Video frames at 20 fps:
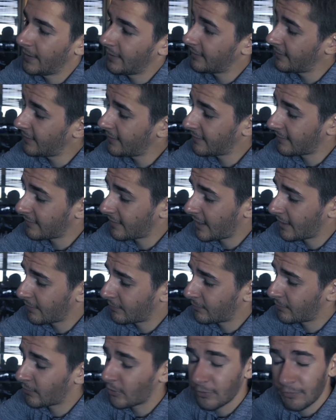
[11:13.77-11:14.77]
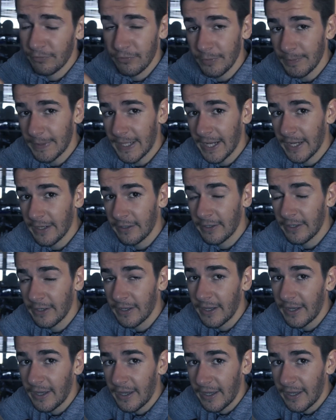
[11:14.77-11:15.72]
This f4 from Canon